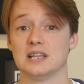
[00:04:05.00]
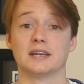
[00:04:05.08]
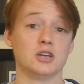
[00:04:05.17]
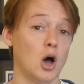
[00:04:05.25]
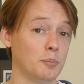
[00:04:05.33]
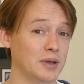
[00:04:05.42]

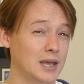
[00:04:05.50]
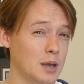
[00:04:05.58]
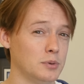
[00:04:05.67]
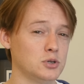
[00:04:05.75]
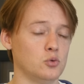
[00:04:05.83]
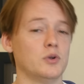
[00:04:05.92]
like not being
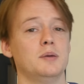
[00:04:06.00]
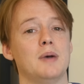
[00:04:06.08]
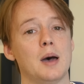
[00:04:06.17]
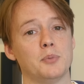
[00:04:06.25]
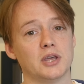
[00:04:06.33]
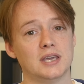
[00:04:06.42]
able to
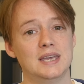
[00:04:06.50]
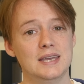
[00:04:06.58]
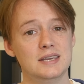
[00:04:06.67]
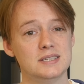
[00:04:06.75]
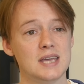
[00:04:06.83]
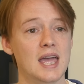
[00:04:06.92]
remap the
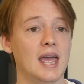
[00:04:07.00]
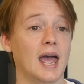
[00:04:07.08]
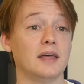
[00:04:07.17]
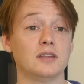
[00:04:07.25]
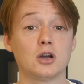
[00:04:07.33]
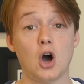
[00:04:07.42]
keys
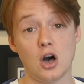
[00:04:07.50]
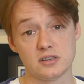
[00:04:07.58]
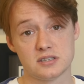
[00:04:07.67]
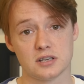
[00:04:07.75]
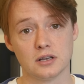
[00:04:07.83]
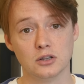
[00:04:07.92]
and the
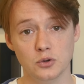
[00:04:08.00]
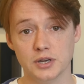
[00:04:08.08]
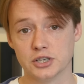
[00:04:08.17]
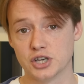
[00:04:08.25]
costs, including